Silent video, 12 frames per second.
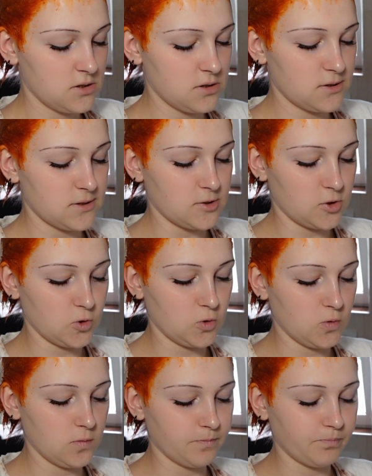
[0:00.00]

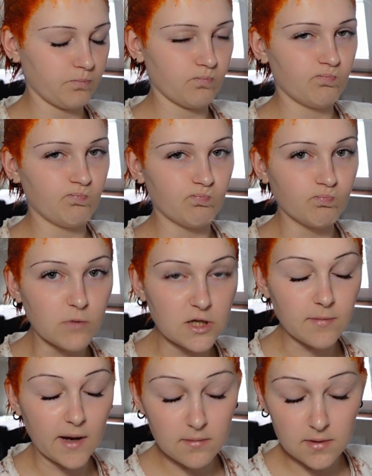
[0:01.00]
So it
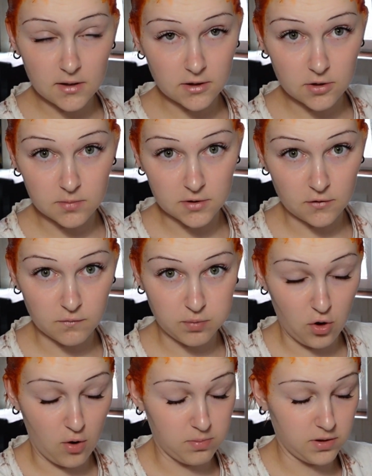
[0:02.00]
might be a little bit of
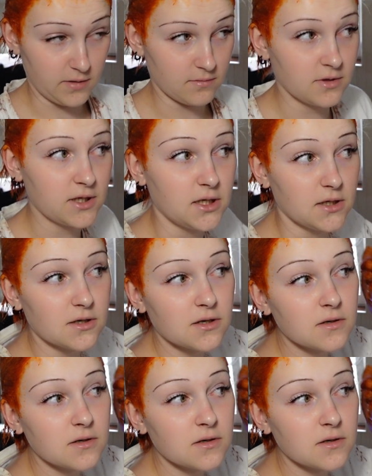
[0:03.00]
problem here,